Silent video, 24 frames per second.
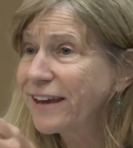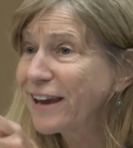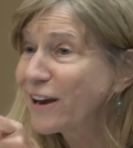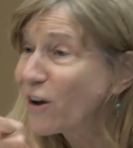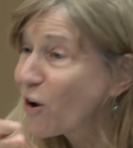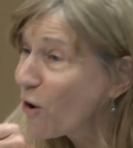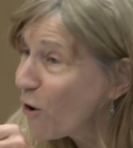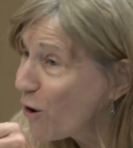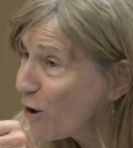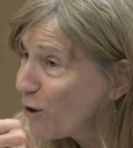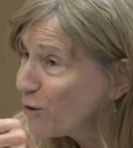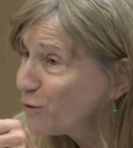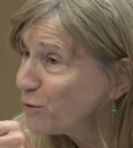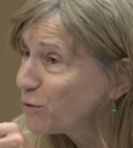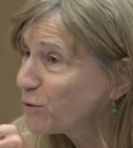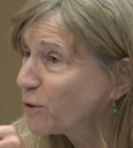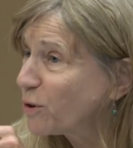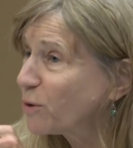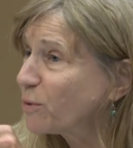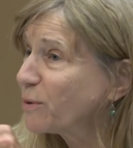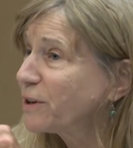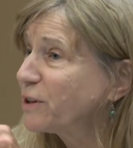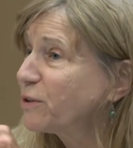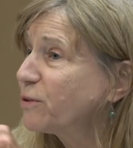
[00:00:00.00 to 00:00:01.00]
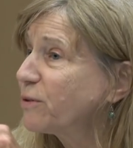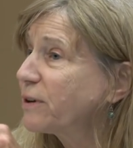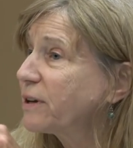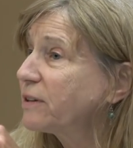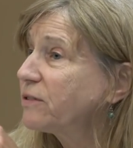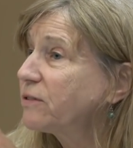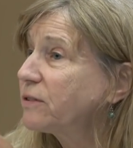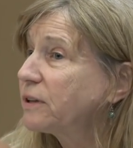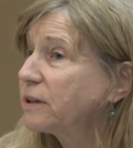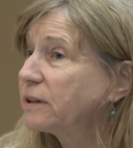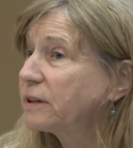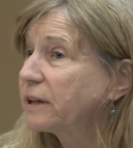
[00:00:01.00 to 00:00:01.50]
they also,
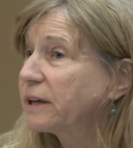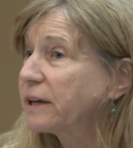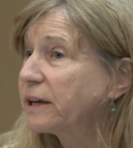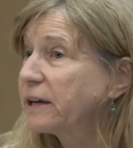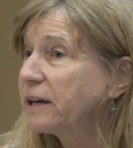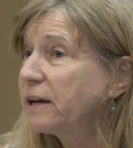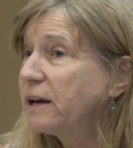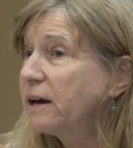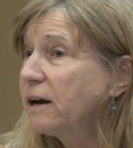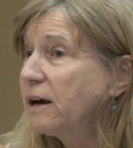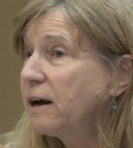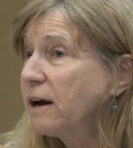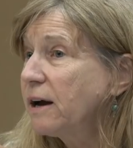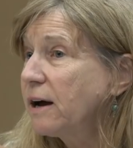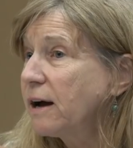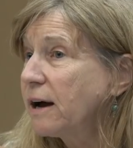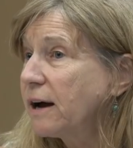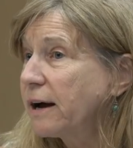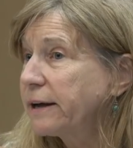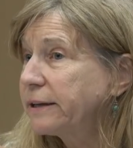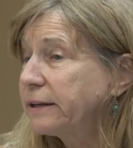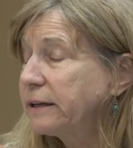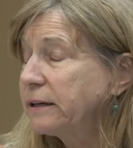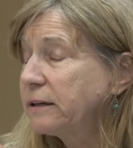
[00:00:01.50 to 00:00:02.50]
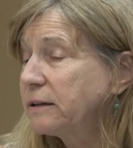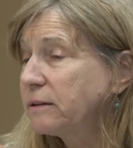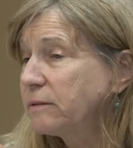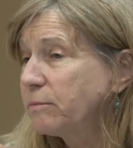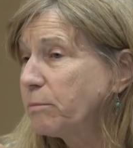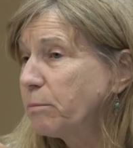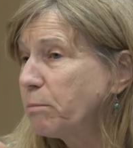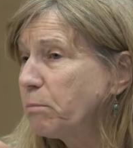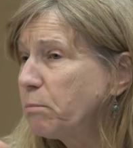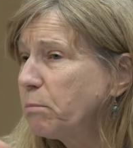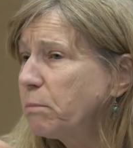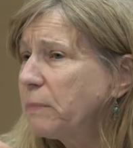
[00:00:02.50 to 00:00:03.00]
interestingly, I
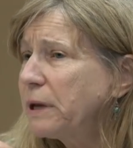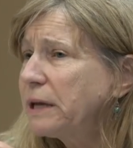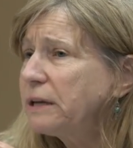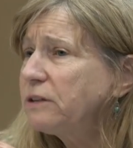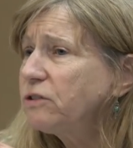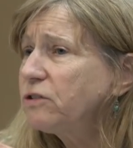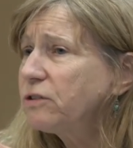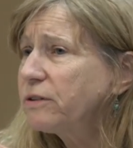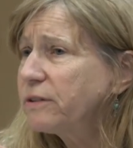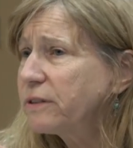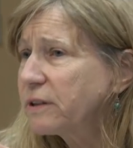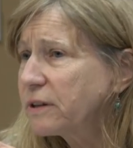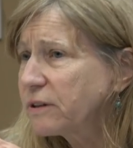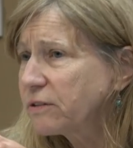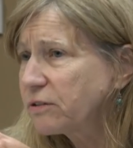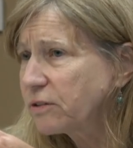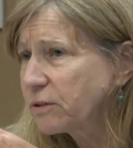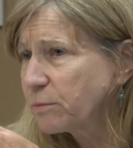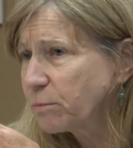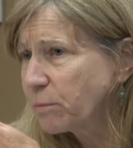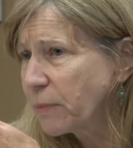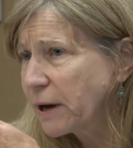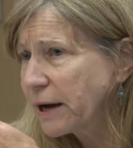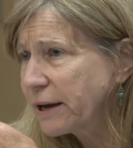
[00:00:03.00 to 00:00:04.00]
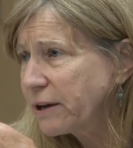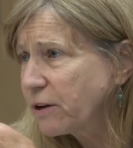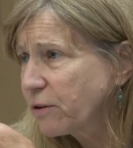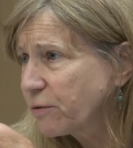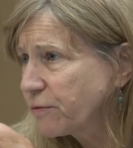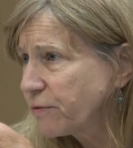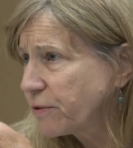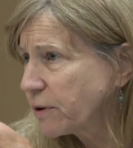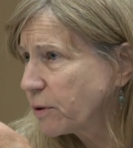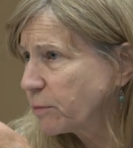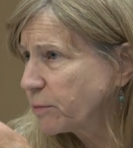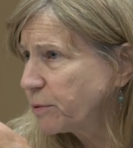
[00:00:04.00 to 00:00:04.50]
didn't mention this in
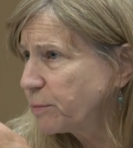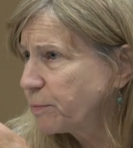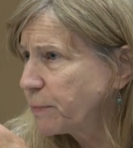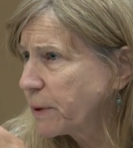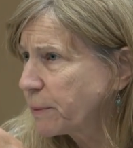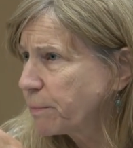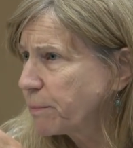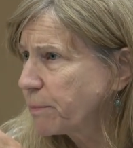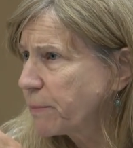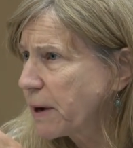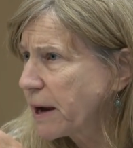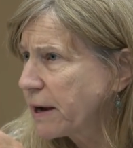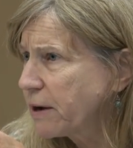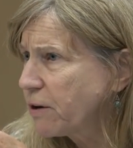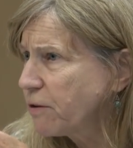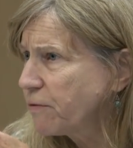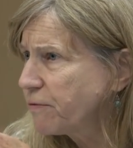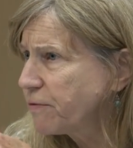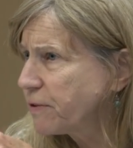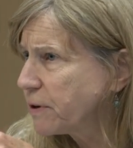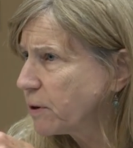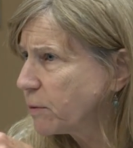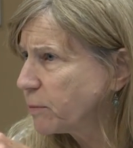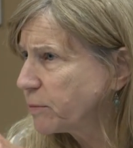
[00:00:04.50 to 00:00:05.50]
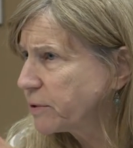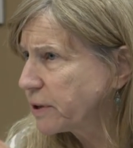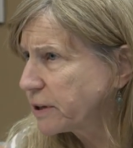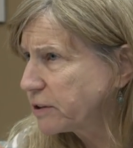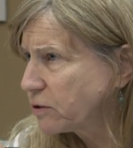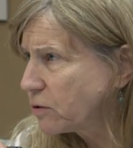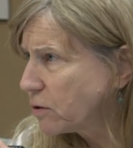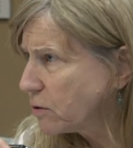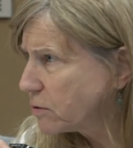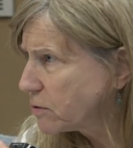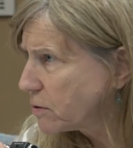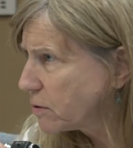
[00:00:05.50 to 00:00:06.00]
biofilms, but biofilms, I
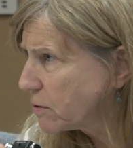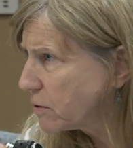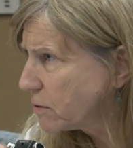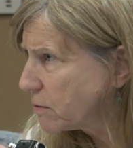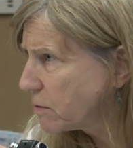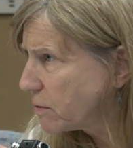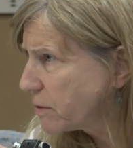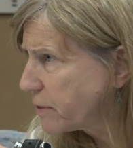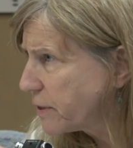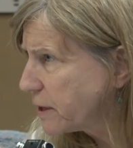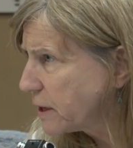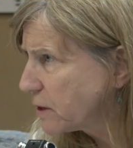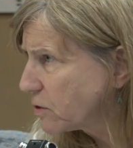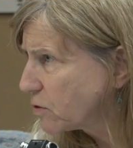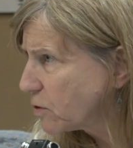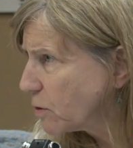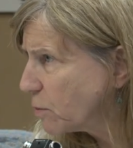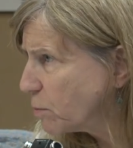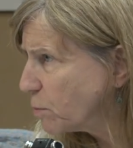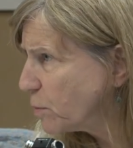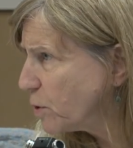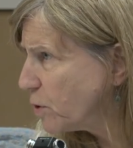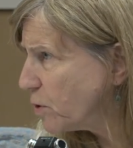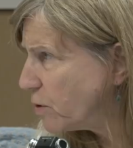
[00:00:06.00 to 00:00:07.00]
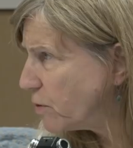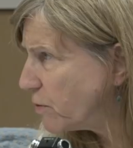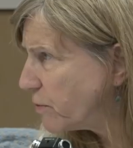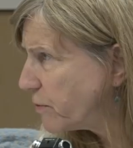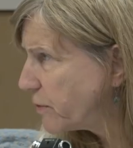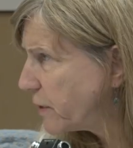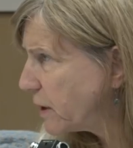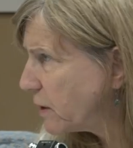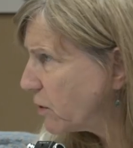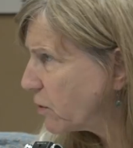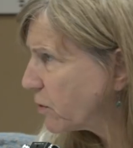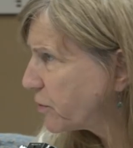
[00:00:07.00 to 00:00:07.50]
told you, things will move.
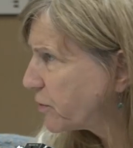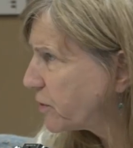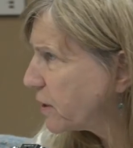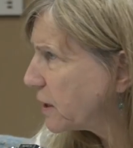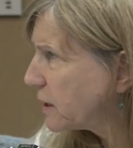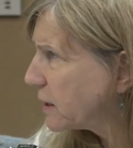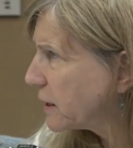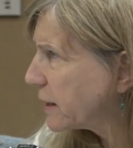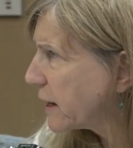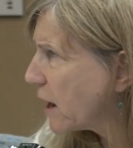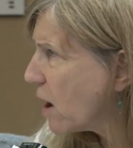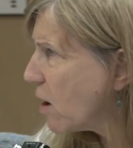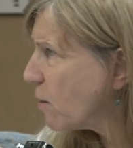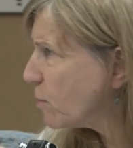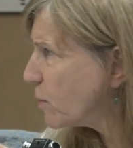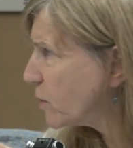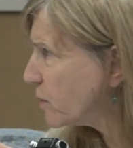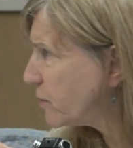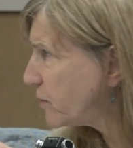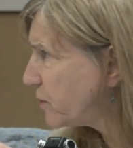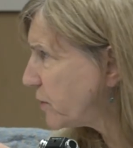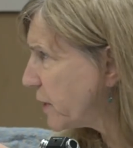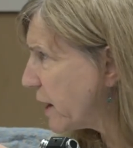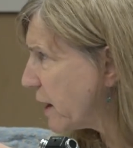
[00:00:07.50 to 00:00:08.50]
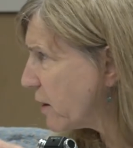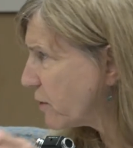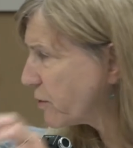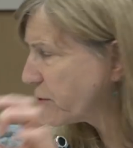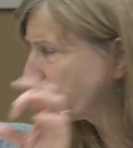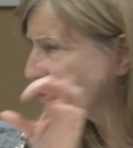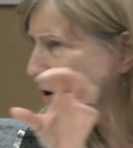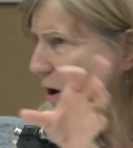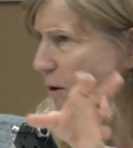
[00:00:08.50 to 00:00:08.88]
They'll suddenly all move south